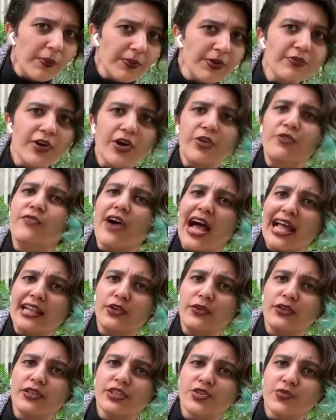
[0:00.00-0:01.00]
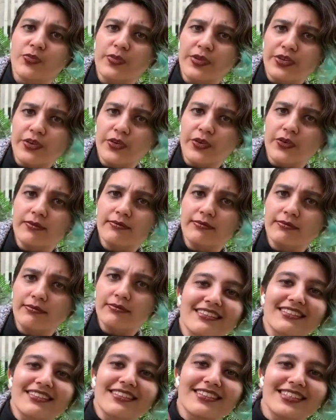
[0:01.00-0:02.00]
hope you found value in this video.
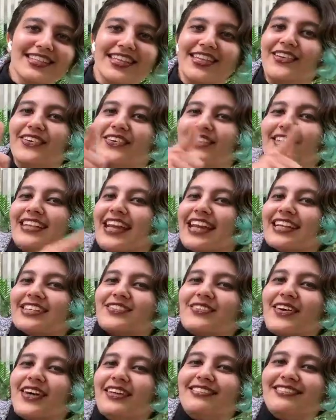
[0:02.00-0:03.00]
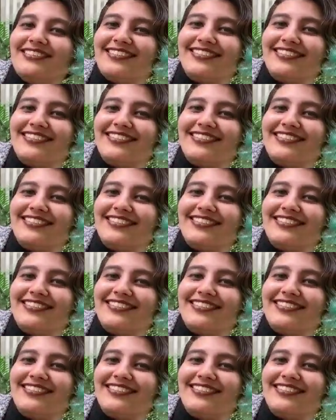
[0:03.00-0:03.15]
See you in the next